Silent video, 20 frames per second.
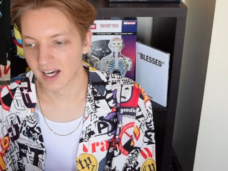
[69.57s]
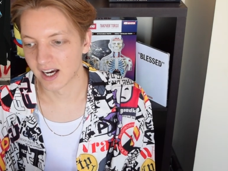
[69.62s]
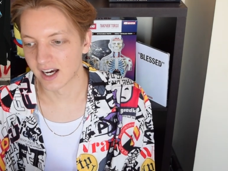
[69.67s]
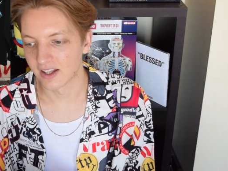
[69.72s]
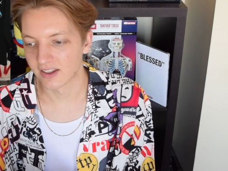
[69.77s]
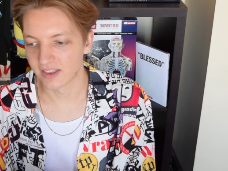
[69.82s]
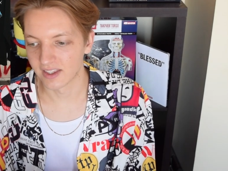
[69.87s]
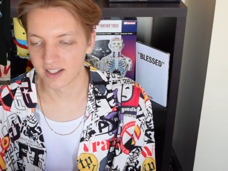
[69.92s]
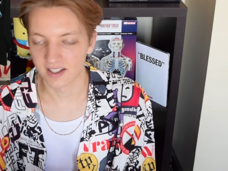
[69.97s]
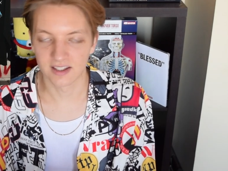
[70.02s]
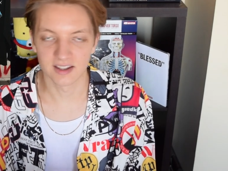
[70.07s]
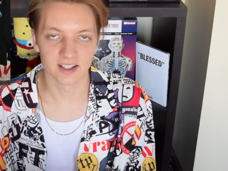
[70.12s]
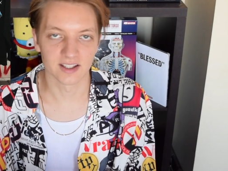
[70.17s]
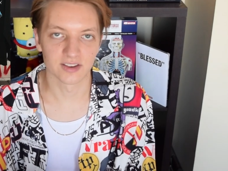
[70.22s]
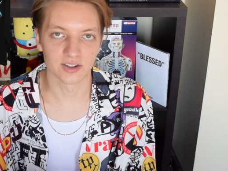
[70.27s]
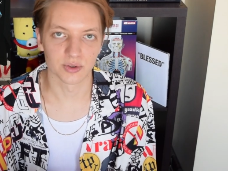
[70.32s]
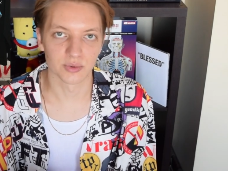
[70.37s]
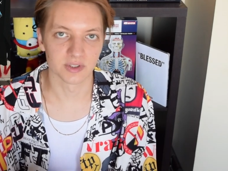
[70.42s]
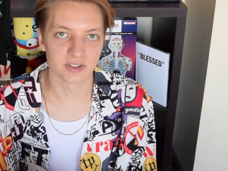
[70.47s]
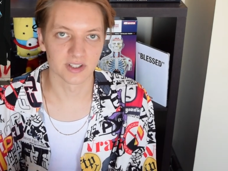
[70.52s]
I think
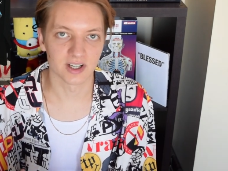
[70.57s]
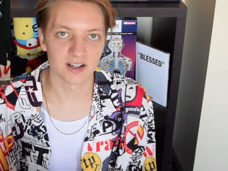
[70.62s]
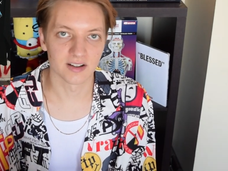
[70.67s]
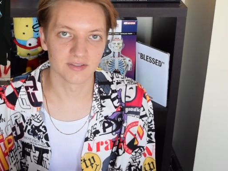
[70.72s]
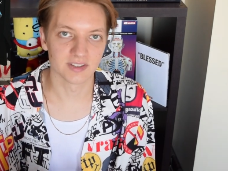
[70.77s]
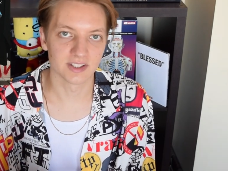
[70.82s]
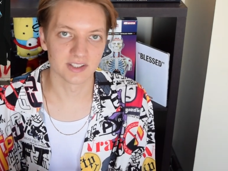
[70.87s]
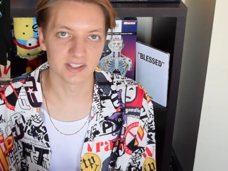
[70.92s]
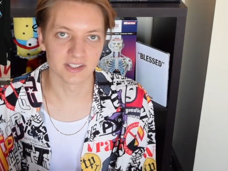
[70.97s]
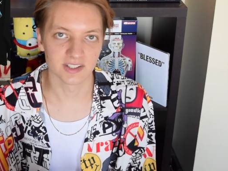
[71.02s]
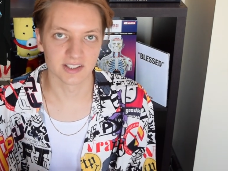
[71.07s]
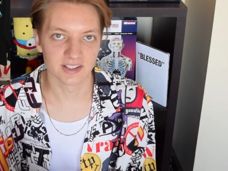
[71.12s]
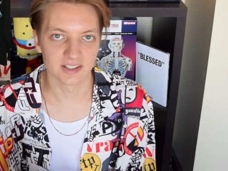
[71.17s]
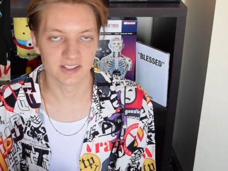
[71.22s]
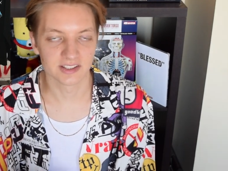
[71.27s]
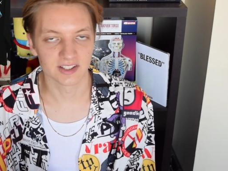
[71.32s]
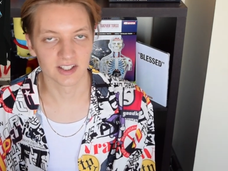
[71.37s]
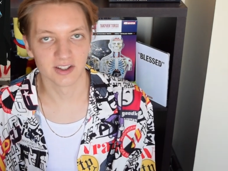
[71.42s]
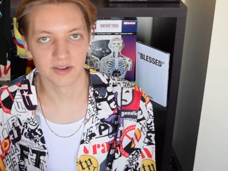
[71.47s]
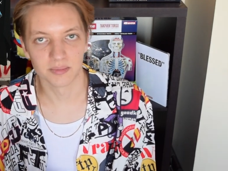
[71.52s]
that there was obviously
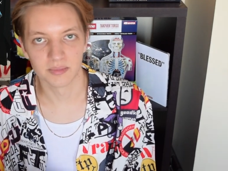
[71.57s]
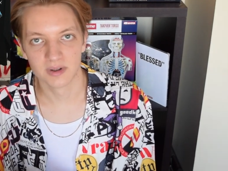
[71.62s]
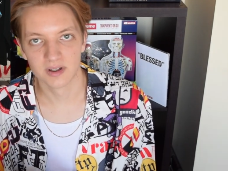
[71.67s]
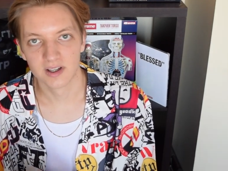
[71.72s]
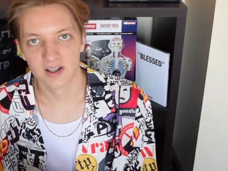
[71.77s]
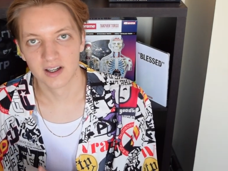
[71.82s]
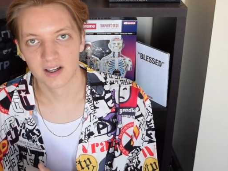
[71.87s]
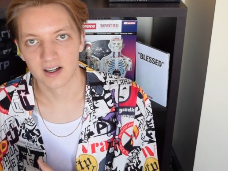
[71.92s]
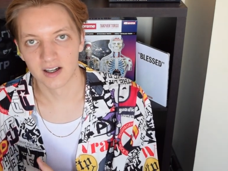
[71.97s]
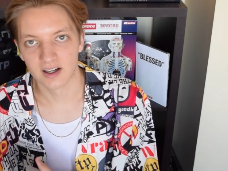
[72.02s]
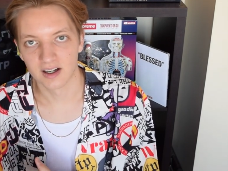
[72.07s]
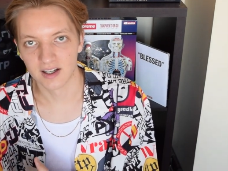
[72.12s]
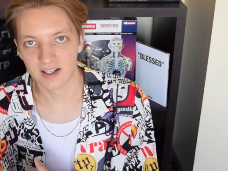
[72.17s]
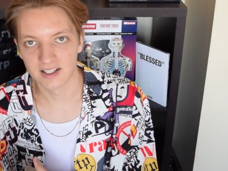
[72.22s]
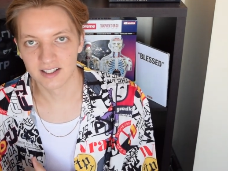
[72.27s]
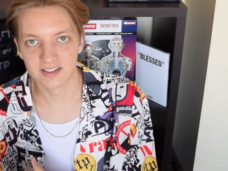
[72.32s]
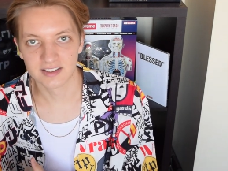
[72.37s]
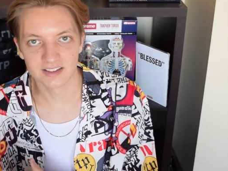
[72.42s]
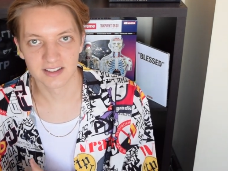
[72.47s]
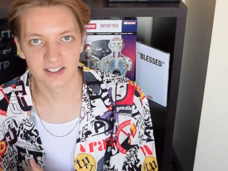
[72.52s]
some uh,
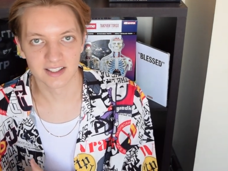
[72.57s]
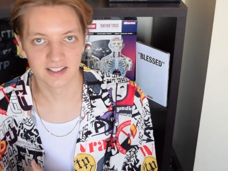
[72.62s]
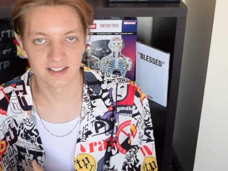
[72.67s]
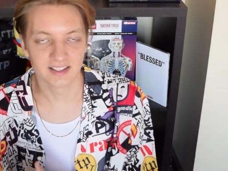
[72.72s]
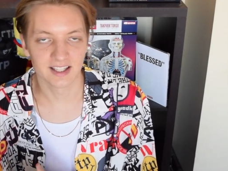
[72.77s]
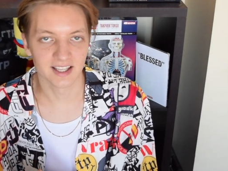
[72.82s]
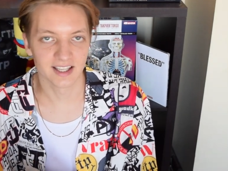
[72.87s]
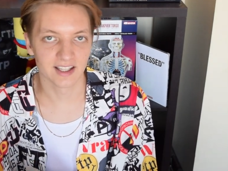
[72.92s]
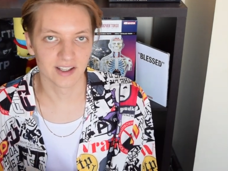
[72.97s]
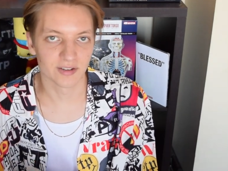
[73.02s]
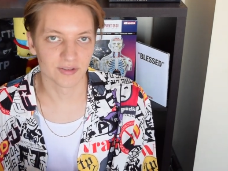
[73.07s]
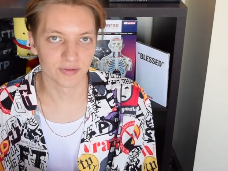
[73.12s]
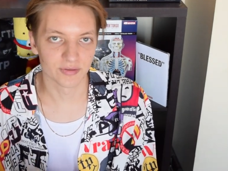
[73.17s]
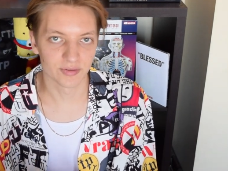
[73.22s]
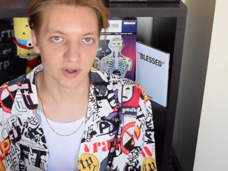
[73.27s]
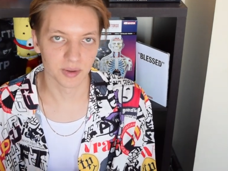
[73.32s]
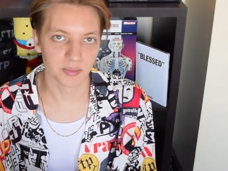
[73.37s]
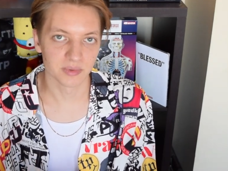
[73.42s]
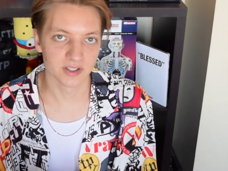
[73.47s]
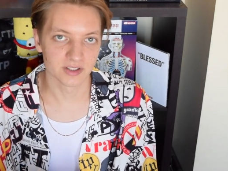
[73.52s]
insight taken
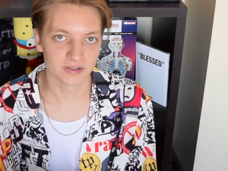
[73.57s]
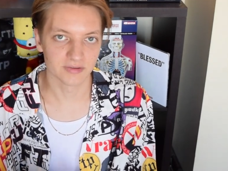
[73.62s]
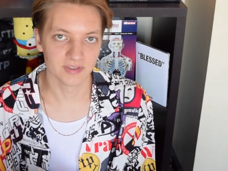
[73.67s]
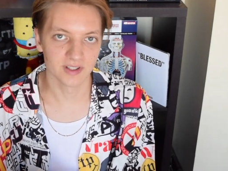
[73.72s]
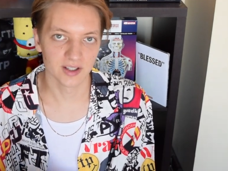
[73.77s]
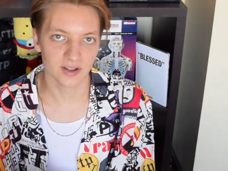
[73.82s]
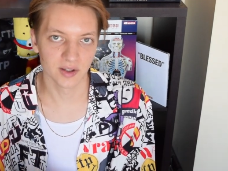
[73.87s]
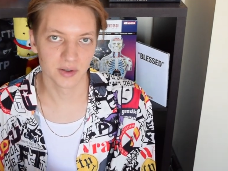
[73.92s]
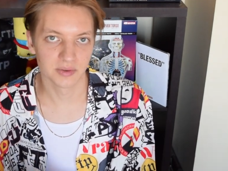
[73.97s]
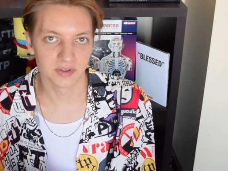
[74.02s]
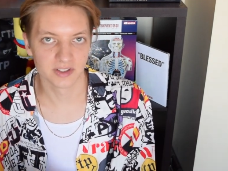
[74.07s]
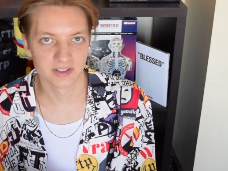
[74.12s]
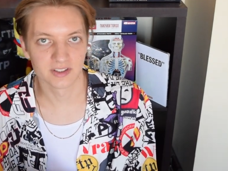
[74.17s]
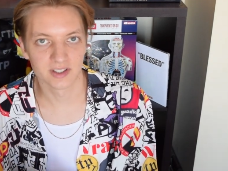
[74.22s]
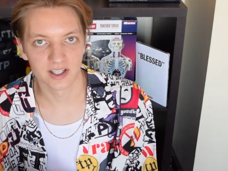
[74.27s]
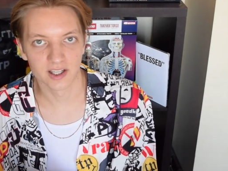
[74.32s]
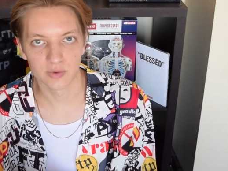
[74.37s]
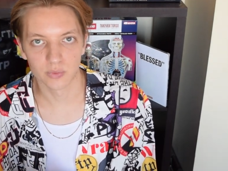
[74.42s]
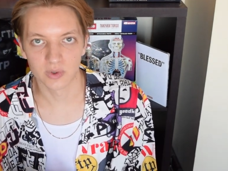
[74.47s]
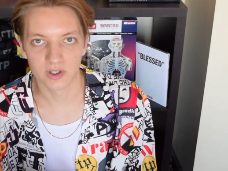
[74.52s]
from this Vlone
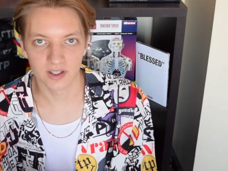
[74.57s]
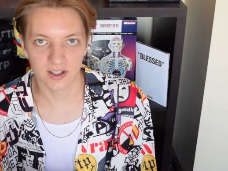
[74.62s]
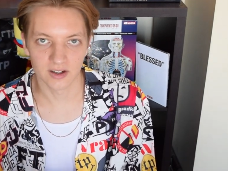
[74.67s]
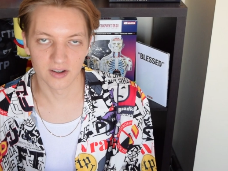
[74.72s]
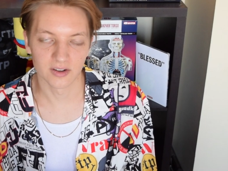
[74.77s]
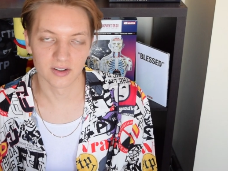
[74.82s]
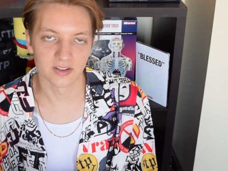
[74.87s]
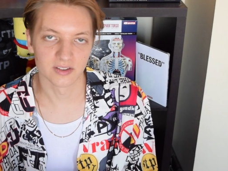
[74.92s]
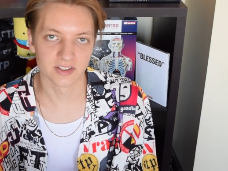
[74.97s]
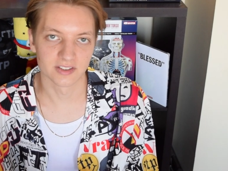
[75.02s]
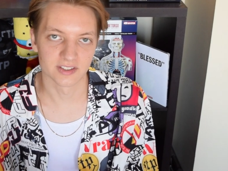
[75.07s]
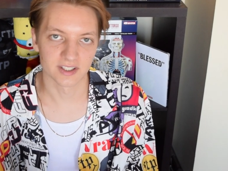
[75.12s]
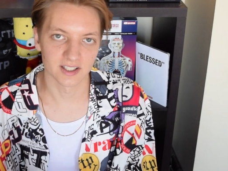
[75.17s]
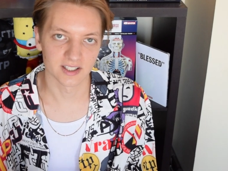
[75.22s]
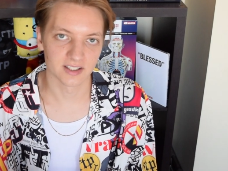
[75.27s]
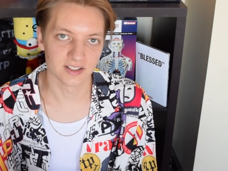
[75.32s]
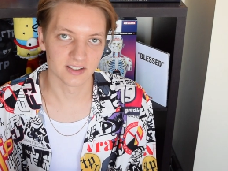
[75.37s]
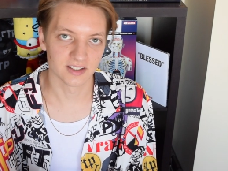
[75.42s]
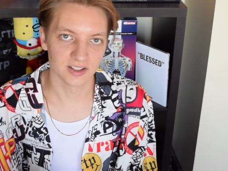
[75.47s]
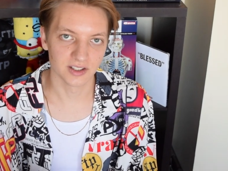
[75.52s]
design when Garette
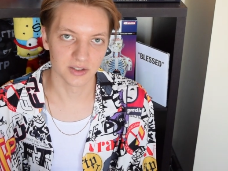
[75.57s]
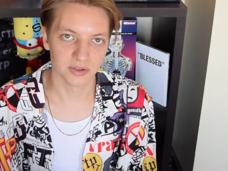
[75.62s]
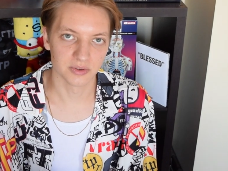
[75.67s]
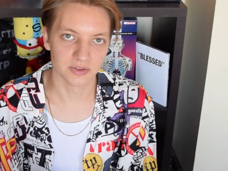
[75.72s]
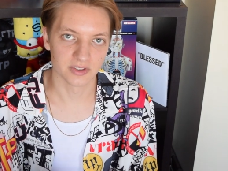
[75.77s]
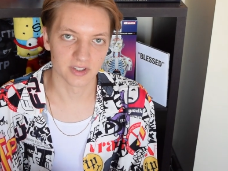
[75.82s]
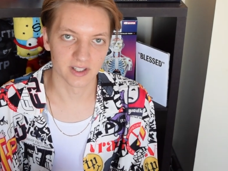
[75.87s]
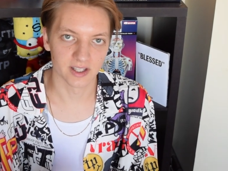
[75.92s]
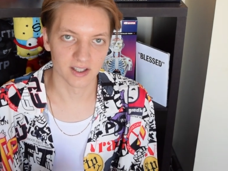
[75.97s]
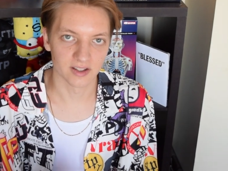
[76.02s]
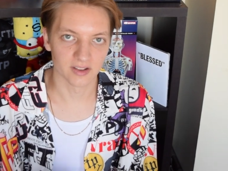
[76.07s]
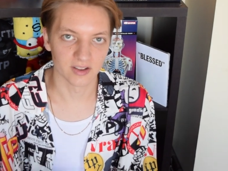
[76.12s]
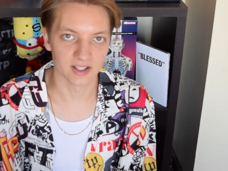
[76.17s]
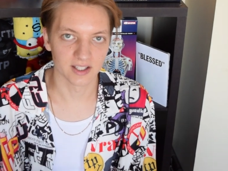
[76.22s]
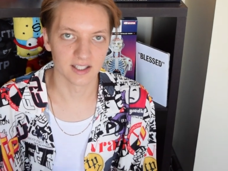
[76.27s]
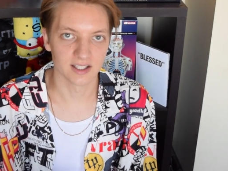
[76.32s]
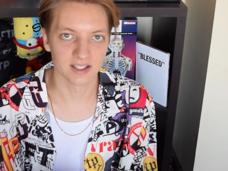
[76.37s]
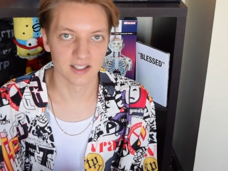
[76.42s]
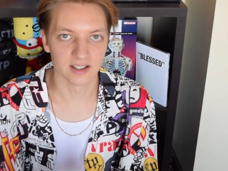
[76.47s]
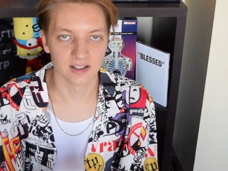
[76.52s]
decided to use that
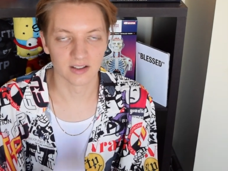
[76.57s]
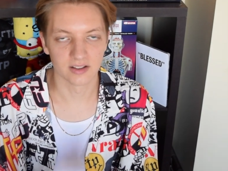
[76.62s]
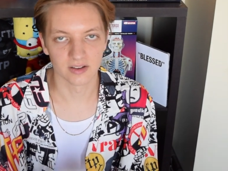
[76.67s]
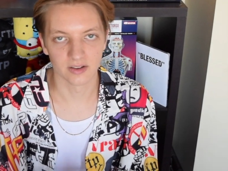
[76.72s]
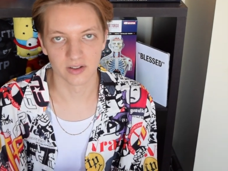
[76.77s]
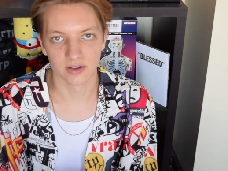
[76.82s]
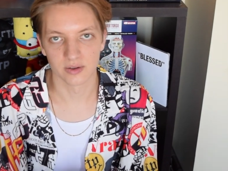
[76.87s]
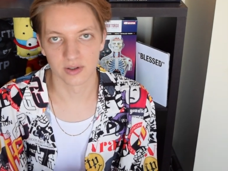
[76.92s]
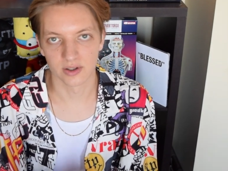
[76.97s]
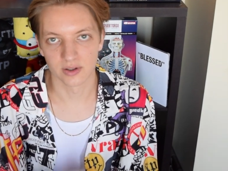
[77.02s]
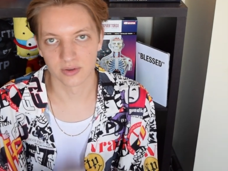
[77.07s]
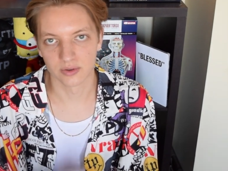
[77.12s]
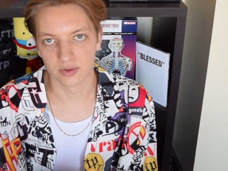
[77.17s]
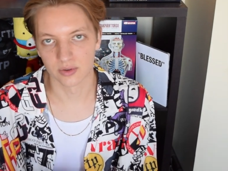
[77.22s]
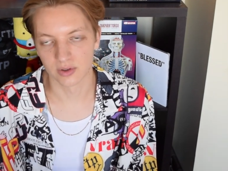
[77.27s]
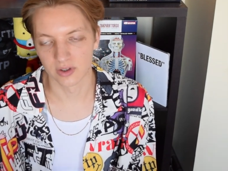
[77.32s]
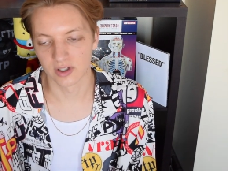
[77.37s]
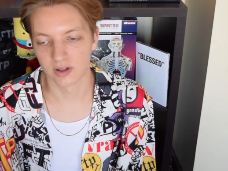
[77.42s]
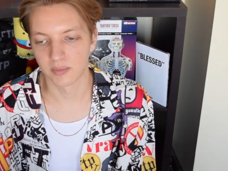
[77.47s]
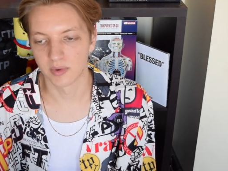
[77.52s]
Lightning logo
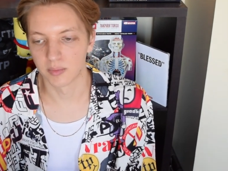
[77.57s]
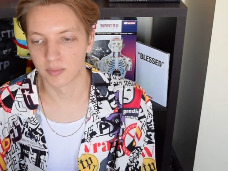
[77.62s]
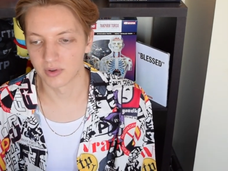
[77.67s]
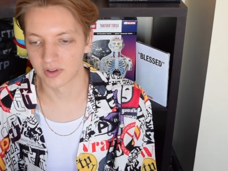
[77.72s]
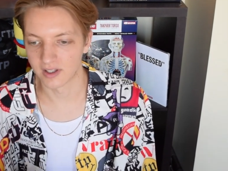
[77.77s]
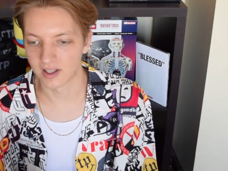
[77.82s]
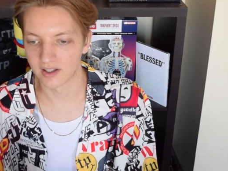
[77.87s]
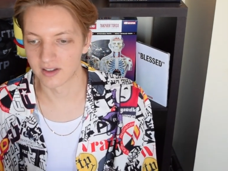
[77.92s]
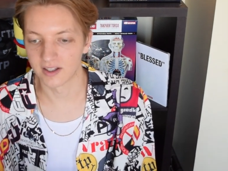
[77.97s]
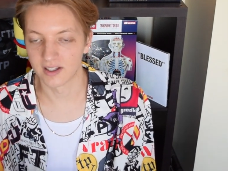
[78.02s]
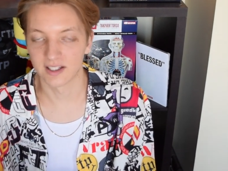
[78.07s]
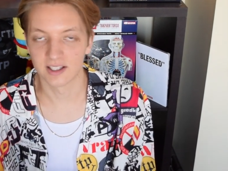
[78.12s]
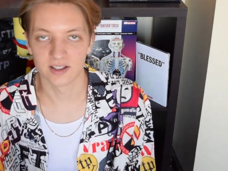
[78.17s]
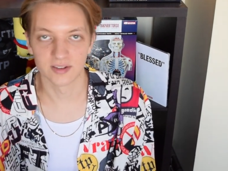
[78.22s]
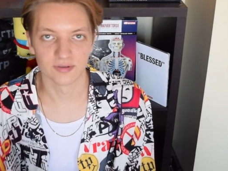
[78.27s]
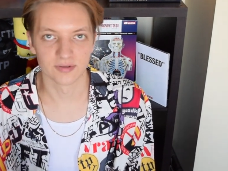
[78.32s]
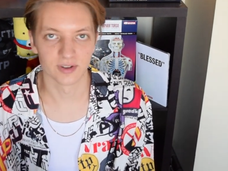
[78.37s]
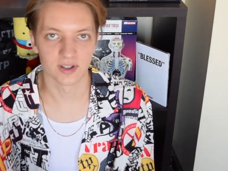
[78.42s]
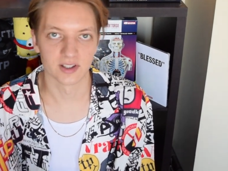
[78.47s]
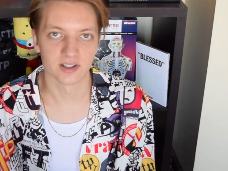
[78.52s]
or come up with that
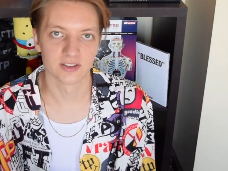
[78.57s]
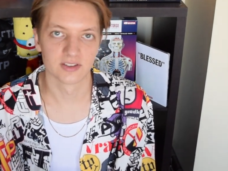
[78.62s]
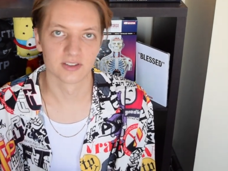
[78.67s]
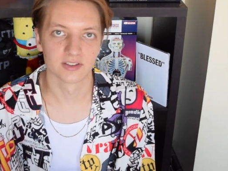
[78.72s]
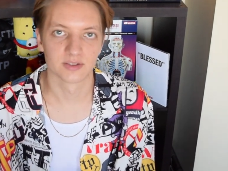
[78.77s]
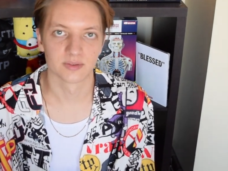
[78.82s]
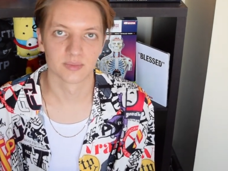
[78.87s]
Lightning font.